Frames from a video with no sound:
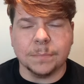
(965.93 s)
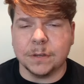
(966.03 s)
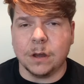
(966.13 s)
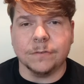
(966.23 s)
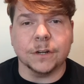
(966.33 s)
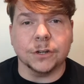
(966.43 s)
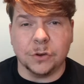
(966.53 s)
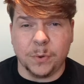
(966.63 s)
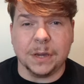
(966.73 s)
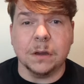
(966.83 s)
If you're
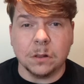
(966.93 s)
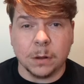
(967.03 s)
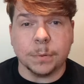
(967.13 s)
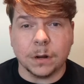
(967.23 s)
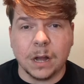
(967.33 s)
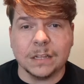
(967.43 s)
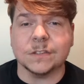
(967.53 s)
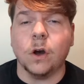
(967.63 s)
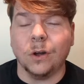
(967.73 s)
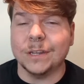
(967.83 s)
doing clipper cuts
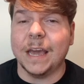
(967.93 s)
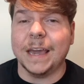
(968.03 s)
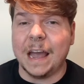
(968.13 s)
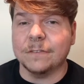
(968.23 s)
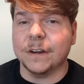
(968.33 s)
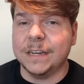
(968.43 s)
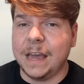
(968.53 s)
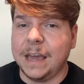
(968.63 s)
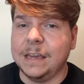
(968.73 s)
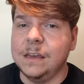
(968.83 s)
all day, every
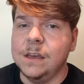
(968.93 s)
day,